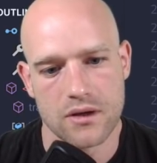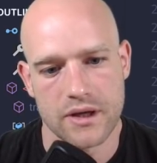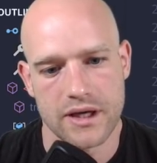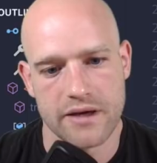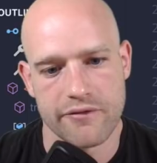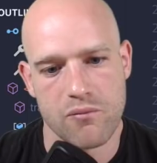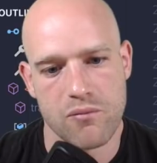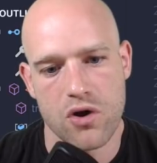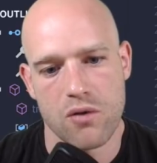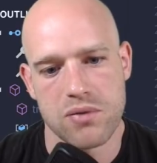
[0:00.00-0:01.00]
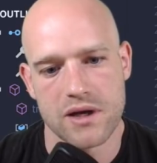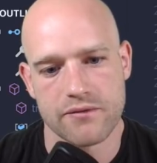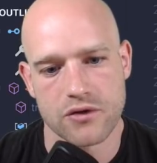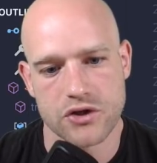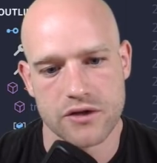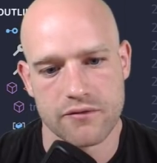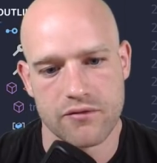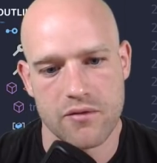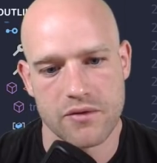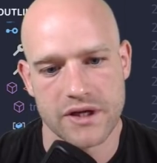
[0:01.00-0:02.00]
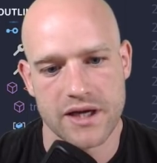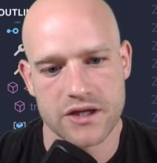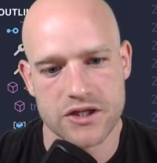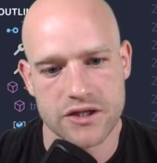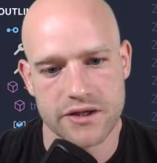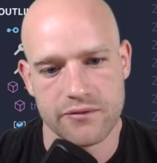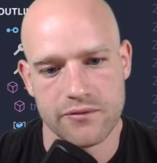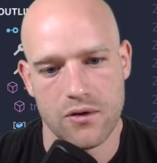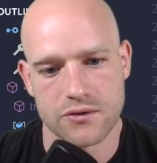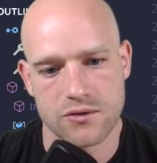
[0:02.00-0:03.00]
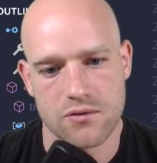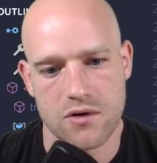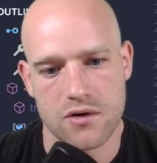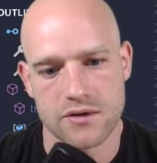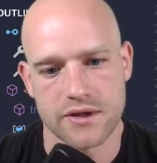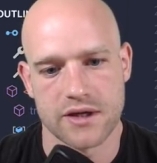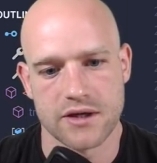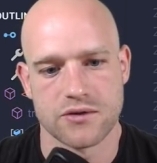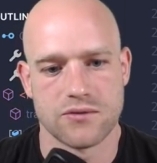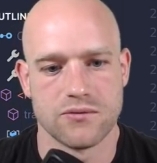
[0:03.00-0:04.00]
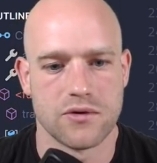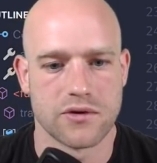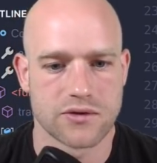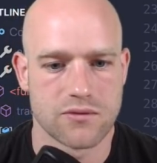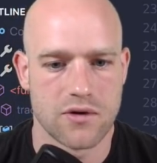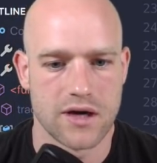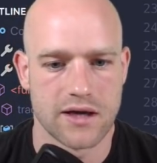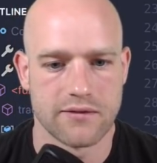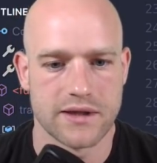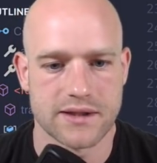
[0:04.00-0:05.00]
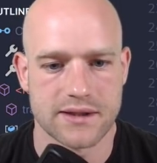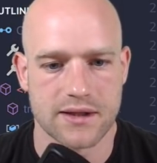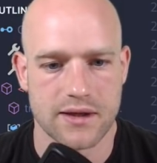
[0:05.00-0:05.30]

And I have a boilerplate function from redash for onScroll, so I can just do onScroll like this.